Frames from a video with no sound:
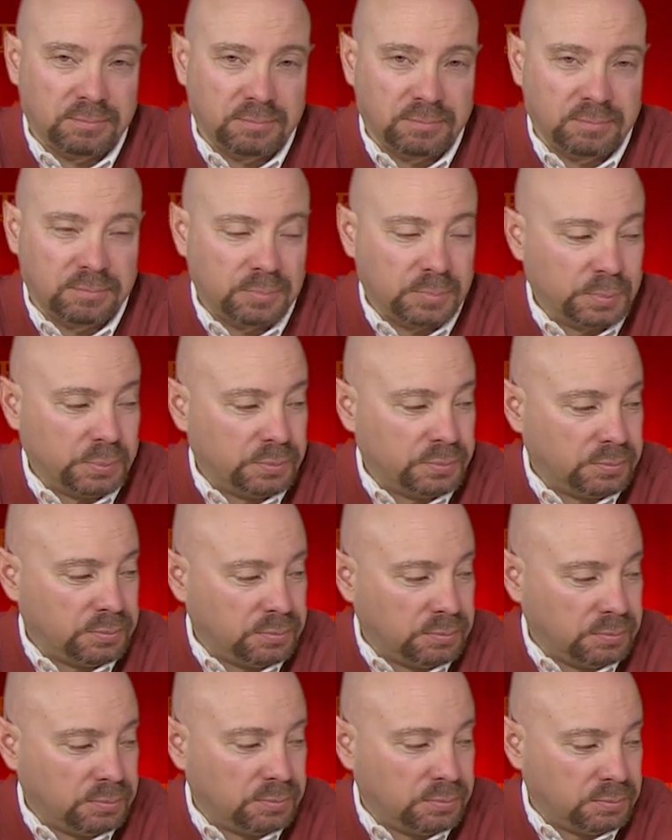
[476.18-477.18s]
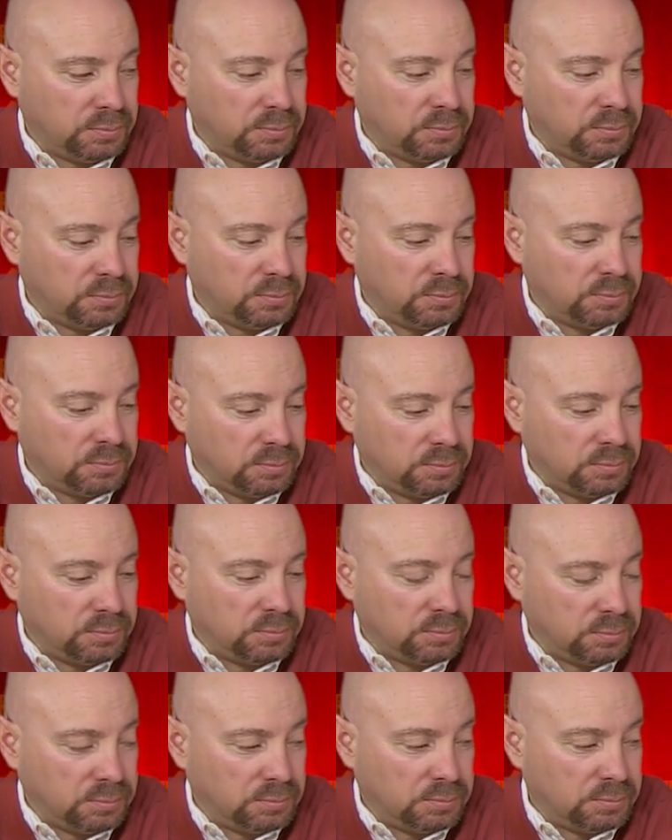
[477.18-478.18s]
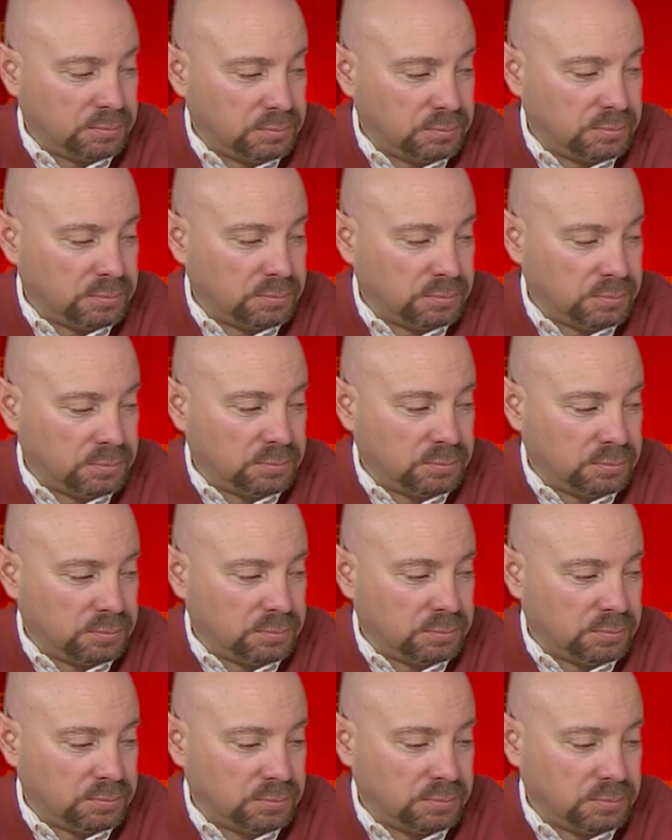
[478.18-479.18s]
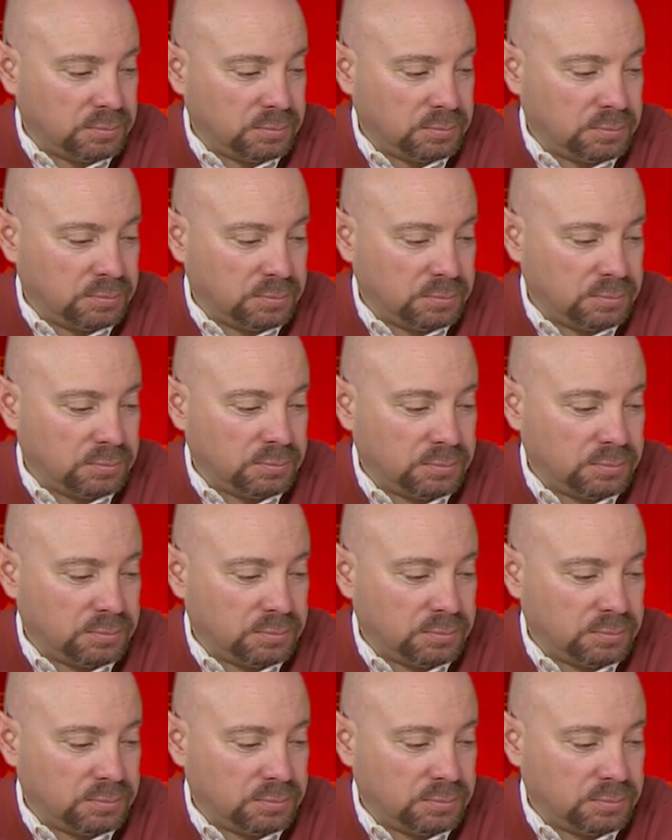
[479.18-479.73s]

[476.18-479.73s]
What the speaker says: The person shown says nothing.